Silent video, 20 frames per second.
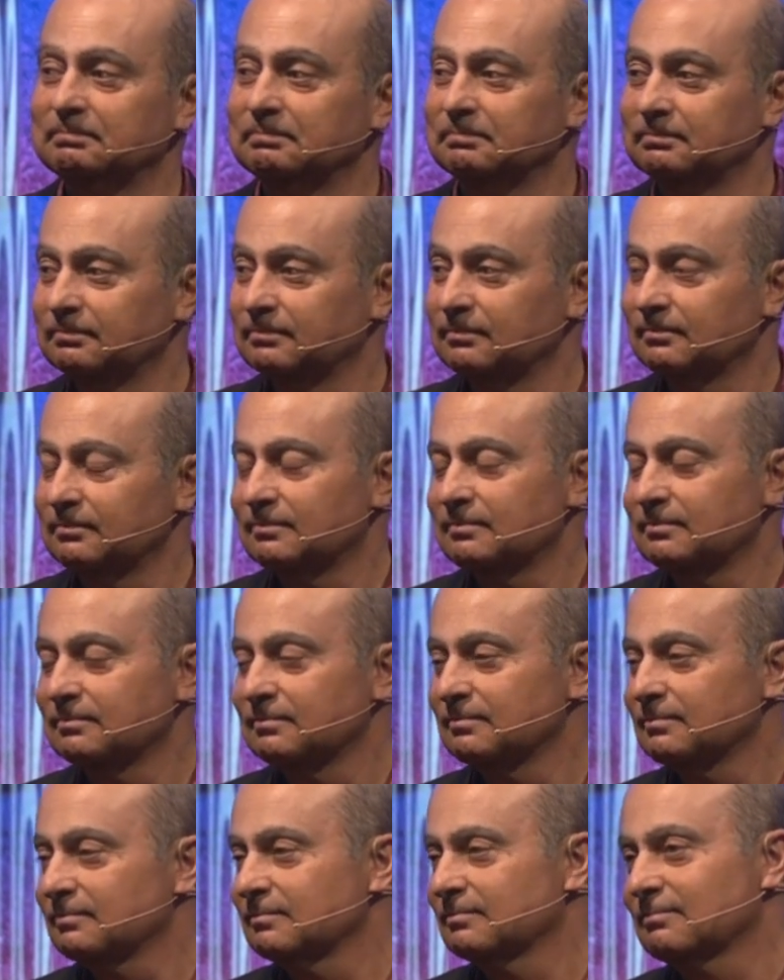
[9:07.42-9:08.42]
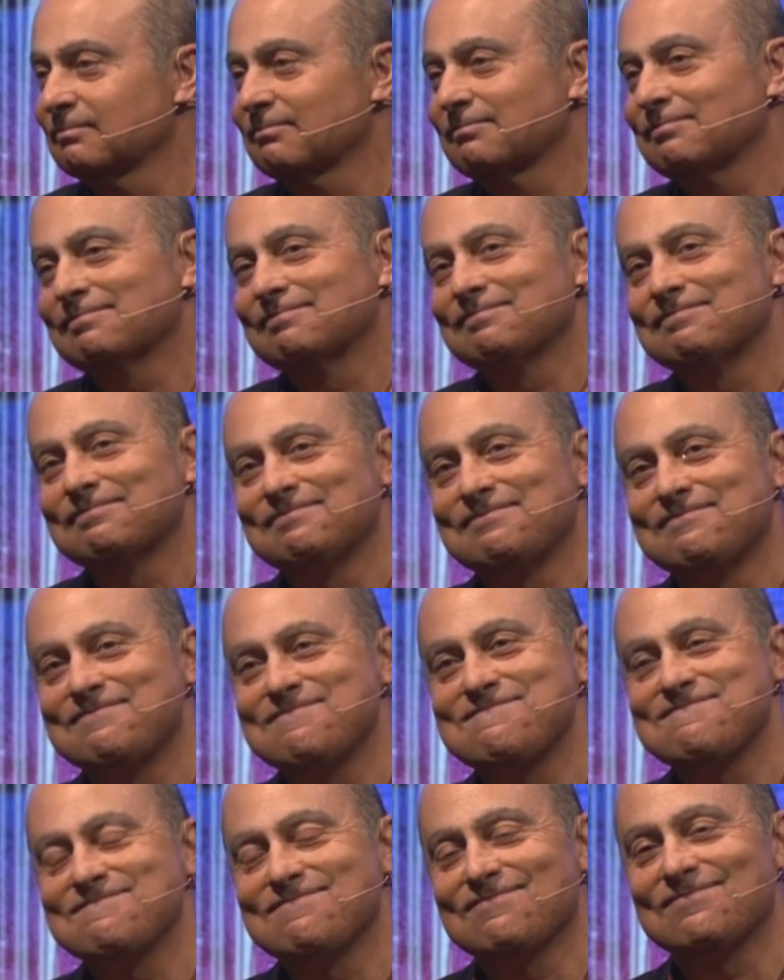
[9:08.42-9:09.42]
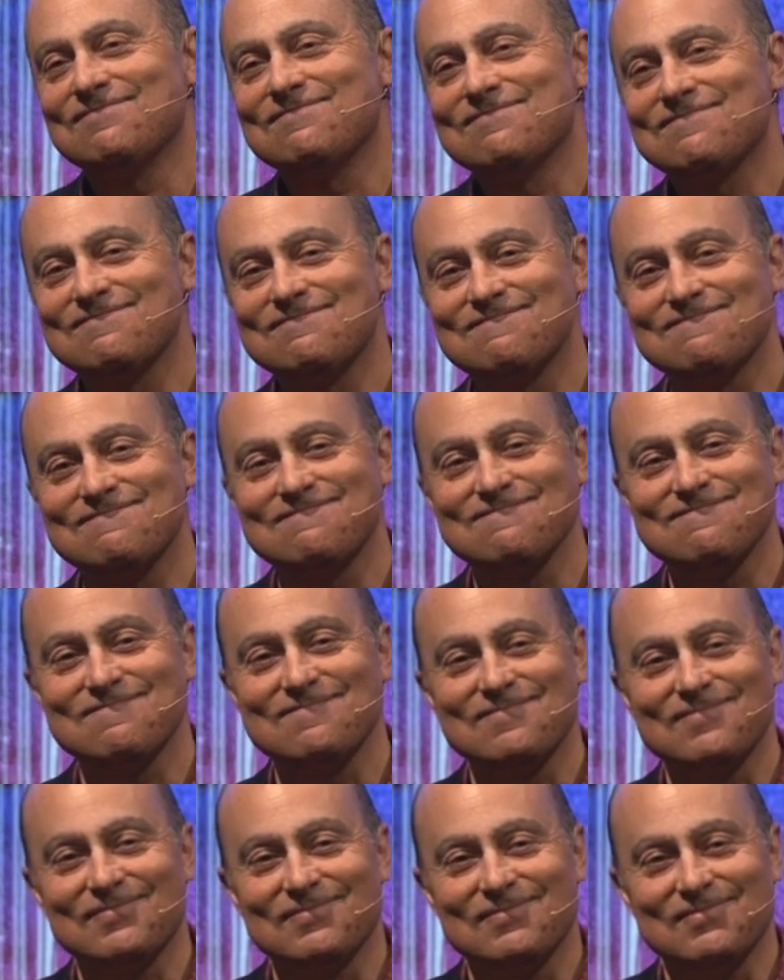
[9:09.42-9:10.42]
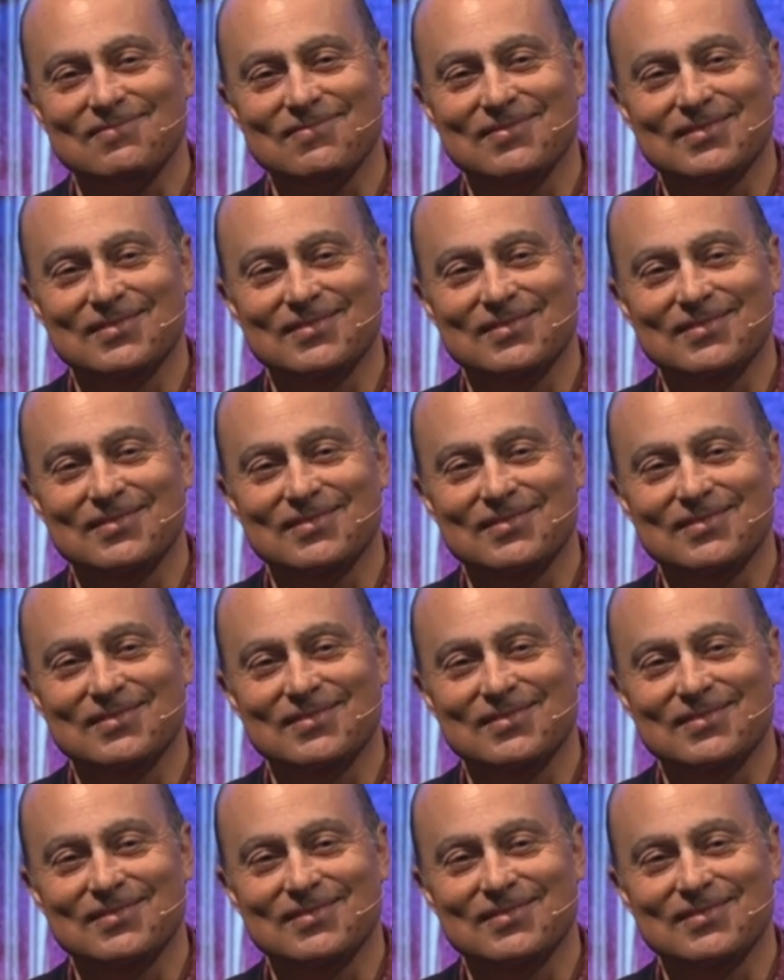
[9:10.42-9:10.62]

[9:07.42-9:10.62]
No one is speaking in this clip.